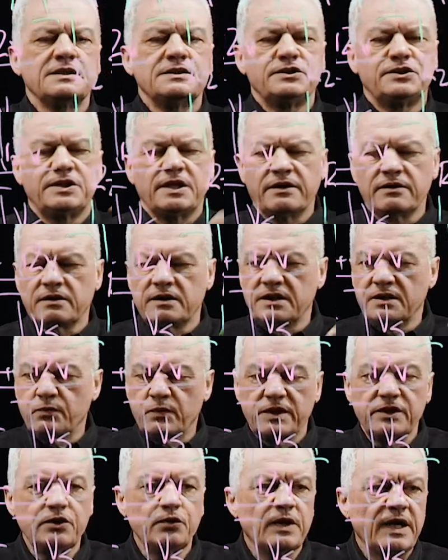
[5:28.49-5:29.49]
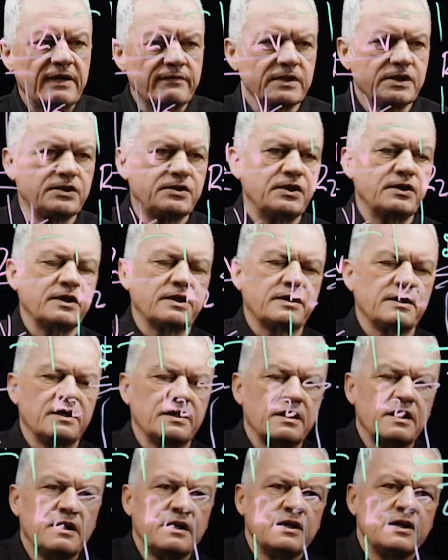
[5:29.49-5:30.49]
generally when you have a
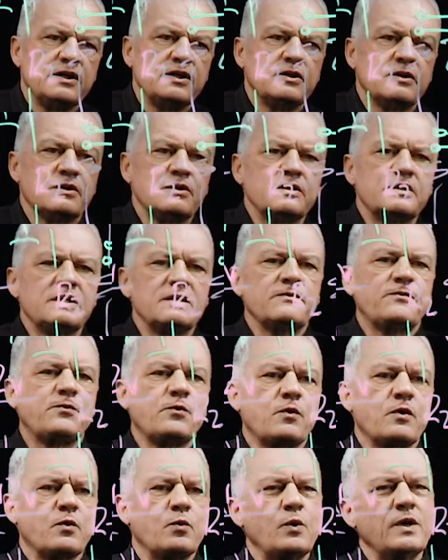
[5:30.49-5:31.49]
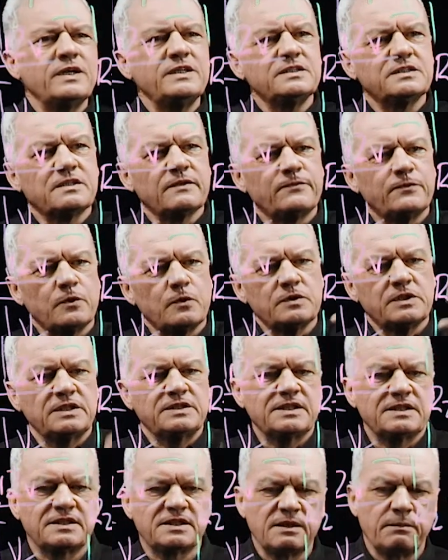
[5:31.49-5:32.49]
circuit, you're looking for what is the
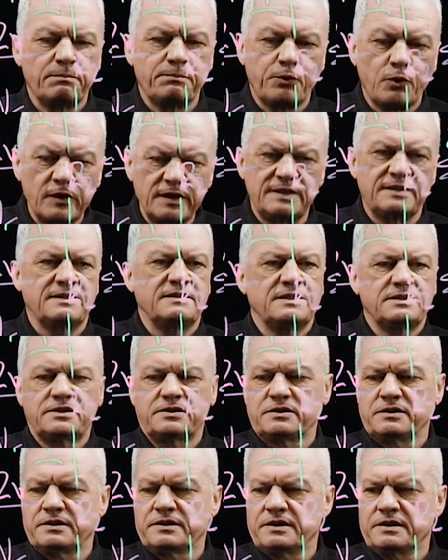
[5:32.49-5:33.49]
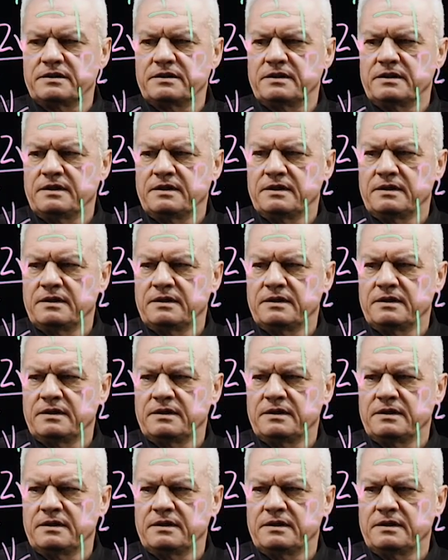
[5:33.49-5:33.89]
voltage at some point in the circuit.